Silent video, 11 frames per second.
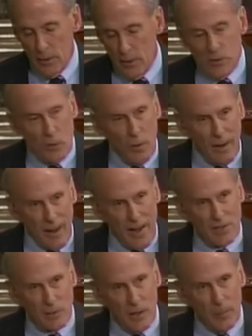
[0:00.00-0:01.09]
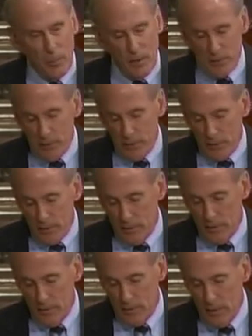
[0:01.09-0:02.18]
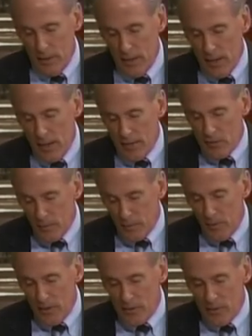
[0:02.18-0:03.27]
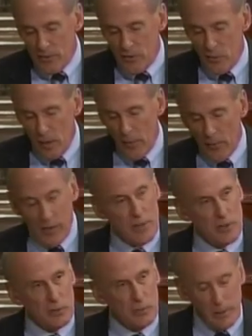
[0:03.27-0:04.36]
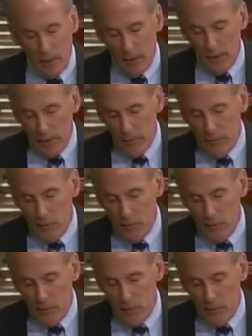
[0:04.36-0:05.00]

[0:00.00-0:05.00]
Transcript: So I ask our president, as other presidents throughout our history have